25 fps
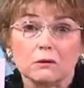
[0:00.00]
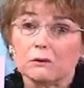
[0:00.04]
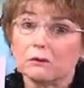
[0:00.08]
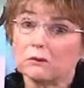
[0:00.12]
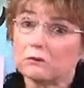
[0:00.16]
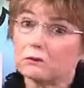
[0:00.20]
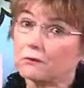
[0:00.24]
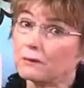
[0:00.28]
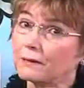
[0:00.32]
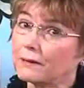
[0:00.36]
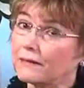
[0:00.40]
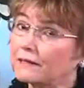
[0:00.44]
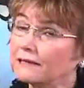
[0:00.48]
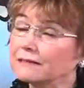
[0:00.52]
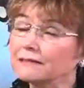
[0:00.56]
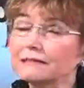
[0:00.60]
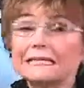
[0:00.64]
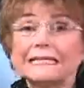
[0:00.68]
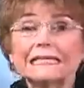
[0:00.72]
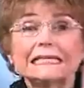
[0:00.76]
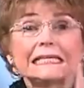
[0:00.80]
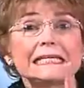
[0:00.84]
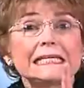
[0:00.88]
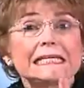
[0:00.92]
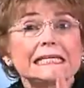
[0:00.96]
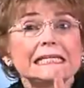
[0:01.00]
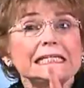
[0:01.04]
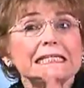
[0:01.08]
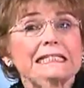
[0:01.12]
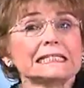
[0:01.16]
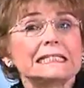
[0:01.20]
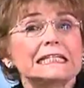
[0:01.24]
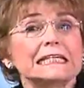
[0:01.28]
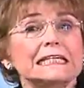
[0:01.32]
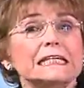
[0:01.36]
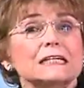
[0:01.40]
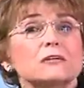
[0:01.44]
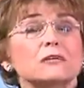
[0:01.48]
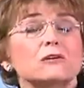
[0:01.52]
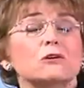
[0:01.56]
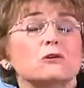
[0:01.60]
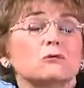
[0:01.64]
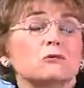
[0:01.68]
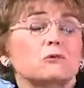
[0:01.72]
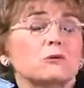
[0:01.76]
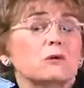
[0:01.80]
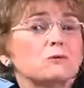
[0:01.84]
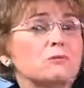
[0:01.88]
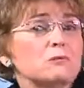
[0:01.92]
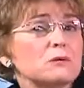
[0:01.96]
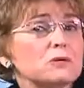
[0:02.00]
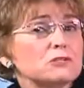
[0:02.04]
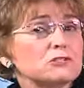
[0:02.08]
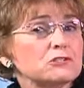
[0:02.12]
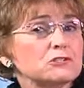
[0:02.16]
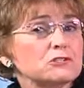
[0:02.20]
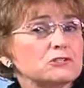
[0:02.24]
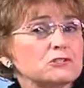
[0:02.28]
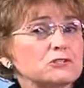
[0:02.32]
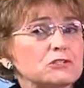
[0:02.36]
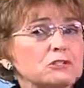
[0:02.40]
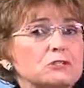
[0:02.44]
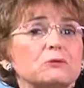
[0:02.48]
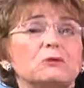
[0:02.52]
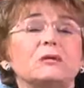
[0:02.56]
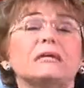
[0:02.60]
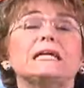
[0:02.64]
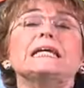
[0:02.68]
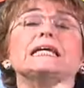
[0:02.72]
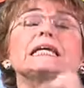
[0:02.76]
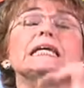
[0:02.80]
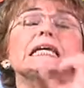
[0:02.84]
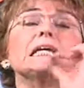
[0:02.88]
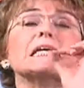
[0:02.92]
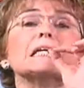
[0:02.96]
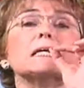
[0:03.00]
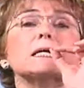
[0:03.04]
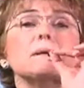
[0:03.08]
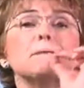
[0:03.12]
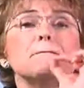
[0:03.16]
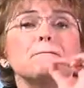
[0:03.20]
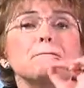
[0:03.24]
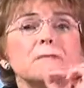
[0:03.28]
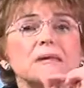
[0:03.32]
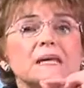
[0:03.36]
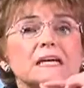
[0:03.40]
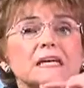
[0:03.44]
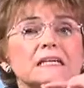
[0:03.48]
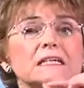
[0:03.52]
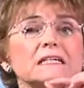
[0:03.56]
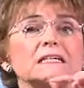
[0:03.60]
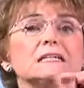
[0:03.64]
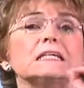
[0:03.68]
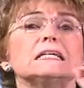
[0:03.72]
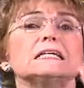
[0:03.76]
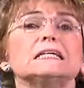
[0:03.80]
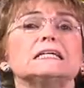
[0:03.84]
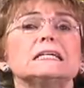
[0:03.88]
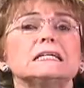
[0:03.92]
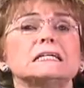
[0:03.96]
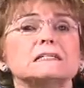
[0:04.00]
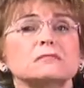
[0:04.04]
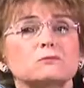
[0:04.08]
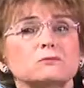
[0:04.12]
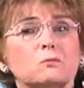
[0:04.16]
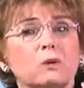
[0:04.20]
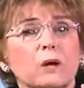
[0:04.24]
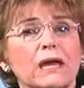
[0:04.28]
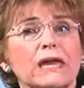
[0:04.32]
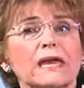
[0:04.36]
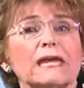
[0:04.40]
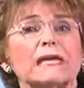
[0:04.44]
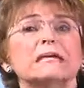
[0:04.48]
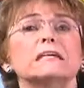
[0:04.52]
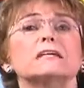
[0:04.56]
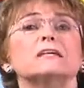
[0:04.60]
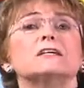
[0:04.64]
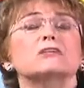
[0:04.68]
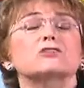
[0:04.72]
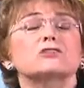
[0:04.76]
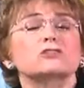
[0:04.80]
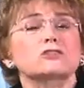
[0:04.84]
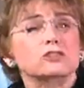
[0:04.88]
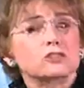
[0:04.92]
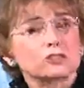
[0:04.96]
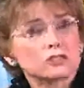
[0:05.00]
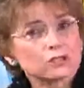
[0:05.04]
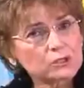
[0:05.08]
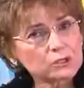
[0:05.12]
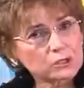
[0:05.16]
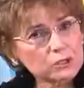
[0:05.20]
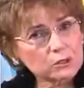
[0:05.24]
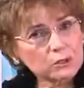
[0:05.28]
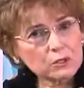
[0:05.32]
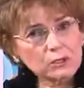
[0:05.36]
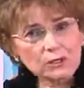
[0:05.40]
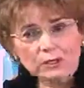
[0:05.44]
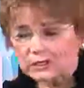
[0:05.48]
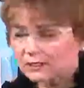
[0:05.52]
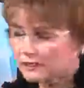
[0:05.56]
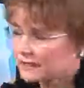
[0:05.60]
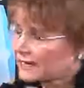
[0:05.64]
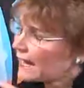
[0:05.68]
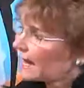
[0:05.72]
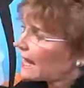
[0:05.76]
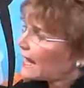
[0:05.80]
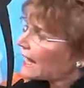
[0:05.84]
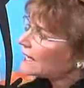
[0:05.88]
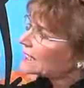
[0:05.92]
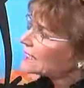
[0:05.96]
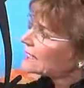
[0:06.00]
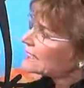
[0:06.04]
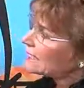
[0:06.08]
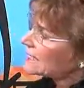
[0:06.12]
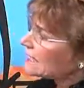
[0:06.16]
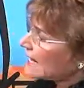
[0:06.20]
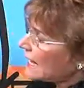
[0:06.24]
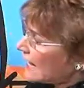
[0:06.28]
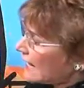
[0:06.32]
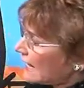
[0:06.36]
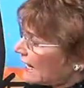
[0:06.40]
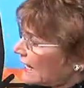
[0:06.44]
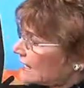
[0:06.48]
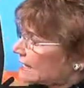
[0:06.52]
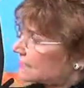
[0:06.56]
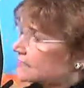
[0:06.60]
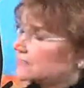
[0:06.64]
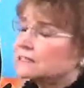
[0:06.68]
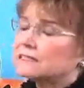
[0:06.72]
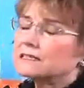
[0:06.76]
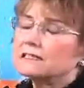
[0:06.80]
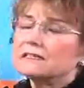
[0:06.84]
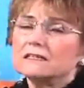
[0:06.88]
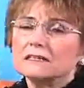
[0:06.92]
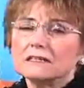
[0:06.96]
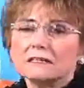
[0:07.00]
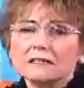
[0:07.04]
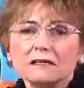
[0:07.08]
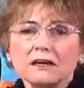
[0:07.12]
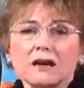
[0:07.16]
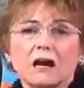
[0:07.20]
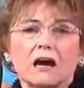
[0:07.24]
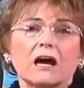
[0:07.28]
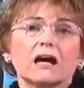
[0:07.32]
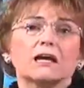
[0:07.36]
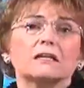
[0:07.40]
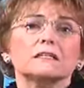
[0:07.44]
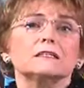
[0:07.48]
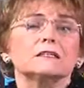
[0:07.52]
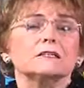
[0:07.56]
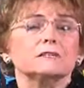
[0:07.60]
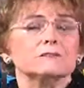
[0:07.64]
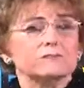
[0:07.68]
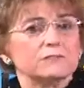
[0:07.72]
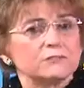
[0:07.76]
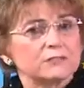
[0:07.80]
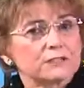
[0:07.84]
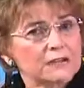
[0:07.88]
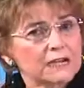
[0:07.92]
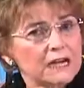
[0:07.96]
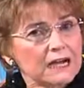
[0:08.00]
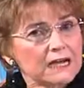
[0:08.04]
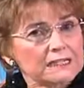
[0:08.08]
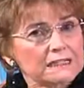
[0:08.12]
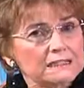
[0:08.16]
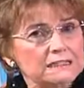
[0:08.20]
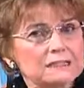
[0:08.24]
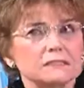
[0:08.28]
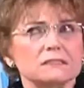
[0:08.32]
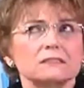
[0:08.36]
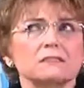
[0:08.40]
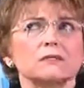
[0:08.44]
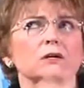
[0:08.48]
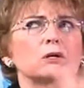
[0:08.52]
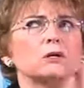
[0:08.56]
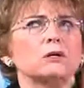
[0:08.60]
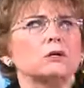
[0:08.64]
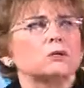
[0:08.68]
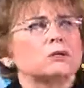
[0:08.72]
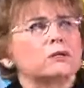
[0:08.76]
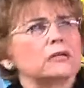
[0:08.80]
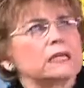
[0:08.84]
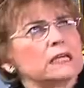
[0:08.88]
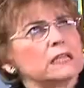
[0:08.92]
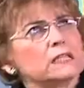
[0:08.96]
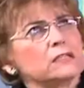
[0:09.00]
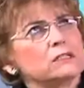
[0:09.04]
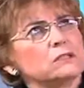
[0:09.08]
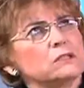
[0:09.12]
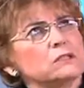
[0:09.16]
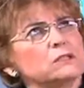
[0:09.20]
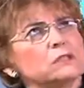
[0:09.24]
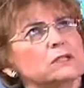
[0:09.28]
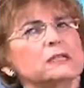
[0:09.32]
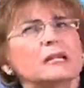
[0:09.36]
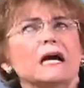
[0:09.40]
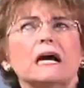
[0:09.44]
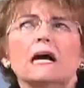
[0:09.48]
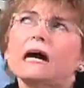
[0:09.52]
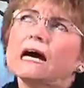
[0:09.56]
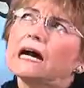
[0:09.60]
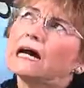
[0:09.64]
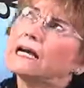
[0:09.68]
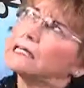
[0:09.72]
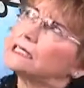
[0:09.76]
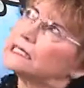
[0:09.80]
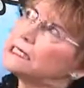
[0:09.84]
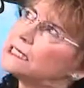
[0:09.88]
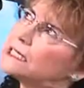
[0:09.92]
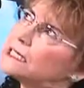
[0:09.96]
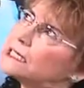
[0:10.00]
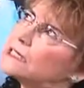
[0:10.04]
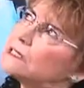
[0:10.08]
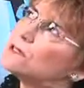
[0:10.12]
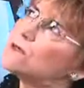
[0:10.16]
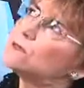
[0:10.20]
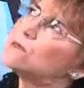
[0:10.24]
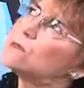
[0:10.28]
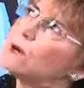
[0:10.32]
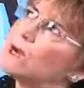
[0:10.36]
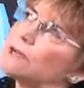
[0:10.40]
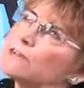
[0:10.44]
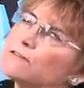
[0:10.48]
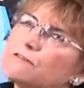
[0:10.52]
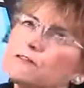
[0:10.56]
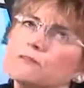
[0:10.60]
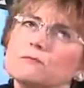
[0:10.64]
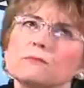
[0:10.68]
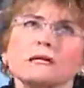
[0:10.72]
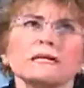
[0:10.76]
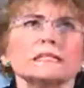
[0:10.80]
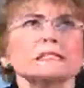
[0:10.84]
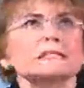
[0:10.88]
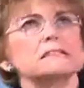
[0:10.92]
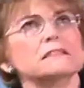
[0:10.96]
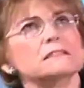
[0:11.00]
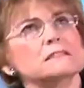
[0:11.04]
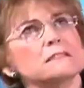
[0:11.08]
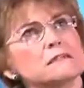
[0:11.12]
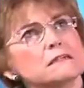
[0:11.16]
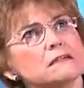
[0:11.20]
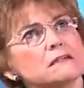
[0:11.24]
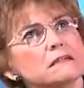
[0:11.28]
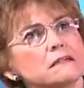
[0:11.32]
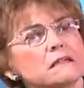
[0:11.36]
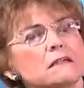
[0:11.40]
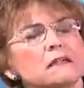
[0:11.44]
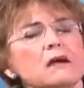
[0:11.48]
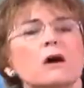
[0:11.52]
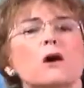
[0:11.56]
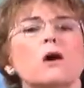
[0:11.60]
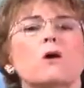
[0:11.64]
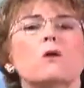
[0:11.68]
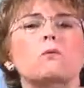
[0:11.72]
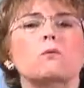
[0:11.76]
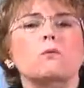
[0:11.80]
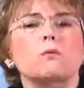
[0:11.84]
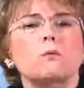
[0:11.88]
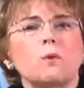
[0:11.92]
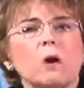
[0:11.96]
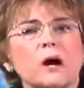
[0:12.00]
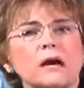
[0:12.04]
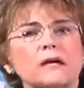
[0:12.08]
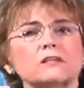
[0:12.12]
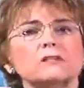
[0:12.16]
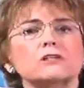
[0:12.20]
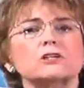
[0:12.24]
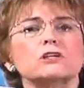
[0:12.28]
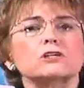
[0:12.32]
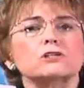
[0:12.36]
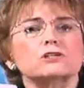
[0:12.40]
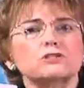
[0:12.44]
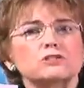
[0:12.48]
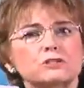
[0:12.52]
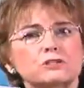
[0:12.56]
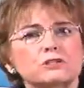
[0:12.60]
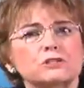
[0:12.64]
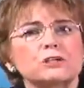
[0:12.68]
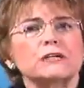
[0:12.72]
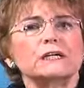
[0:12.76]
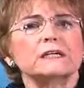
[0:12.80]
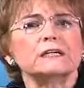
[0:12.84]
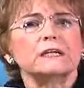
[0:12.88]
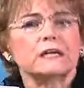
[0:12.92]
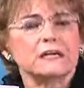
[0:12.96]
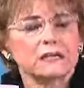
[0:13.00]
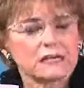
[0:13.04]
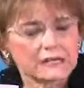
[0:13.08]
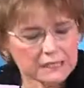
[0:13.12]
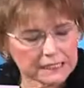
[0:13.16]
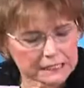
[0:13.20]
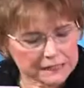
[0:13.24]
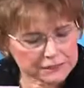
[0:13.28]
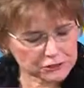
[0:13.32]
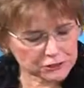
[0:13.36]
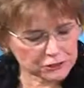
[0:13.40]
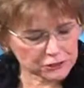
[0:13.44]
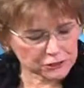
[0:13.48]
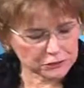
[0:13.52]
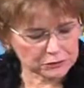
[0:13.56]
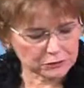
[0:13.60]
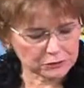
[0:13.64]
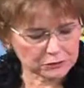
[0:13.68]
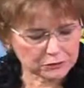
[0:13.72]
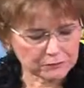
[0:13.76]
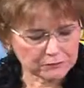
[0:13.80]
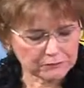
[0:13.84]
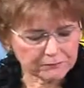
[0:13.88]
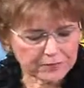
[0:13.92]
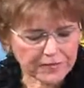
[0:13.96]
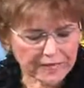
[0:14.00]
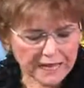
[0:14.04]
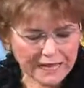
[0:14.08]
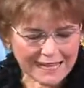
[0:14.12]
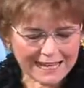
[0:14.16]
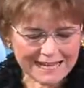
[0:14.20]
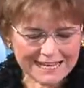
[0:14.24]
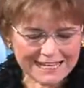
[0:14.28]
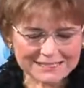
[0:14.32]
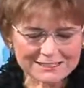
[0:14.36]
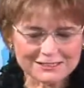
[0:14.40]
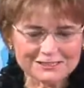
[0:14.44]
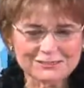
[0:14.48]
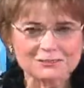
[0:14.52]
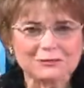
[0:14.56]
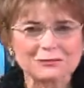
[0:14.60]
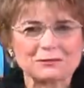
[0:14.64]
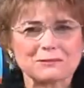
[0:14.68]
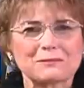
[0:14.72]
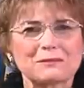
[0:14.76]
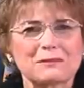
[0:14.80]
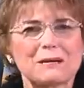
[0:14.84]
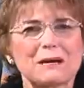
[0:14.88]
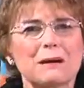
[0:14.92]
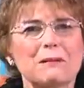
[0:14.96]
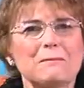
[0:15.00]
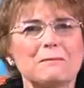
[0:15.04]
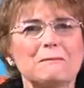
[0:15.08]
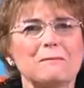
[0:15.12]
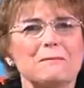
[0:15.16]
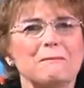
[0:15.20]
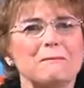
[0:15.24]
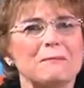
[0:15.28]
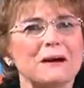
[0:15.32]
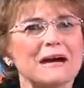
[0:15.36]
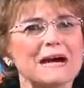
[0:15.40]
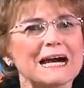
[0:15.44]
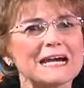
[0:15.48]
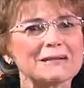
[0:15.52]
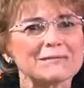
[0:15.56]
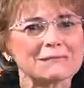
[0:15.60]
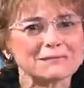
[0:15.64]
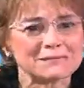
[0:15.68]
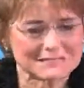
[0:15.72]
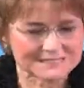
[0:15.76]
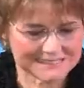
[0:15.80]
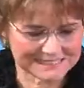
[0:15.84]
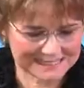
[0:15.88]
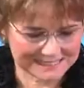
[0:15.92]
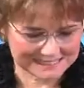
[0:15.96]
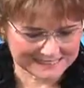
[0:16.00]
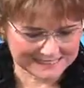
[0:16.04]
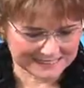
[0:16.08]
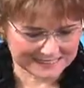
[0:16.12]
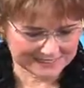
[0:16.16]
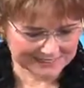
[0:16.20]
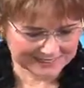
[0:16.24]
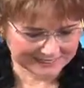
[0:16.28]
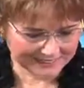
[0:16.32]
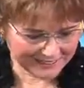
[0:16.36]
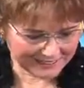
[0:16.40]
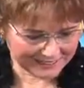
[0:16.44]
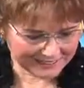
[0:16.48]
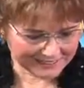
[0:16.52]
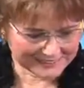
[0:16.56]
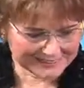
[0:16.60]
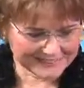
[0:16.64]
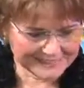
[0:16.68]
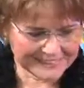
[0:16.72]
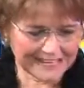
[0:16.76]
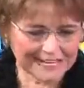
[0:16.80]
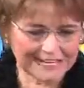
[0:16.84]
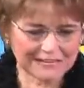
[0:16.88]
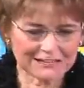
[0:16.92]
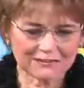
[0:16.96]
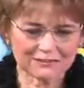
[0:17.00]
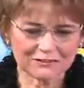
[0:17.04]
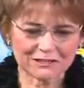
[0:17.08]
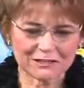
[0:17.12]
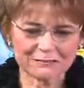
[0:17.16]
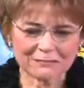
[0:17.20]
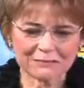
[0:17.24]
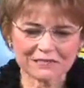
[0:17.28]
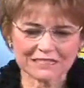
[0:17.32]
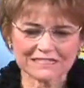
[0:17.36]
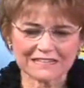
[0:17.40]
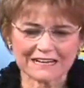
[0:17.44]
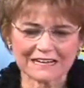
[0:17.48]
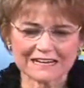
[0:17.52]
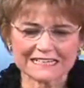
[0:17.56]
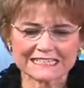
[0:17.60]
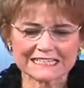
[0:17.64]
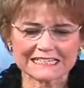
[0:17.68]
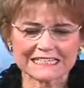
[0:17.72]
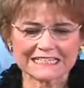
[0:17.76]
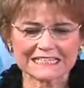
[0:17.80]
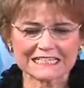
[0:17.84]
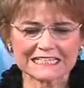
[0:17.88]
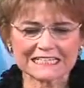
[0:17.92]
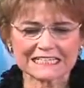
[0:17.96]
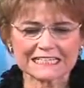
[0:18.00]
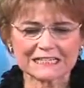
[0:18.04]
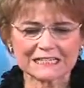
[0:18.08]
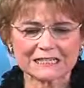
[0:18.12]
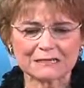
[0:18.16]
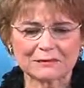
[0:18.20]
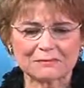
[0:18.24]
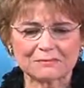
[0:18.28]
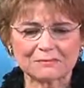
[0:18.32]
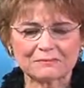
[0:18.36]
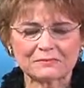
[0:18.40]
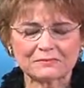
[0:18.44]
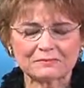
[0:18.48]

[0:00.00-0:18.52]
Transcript: Well, he did what we should do. He committed his way to the Lord, and he asked God for guidance. Okay, Lord, I need a wife for my son. What should I do? And so the Bible says that God gave him an idea.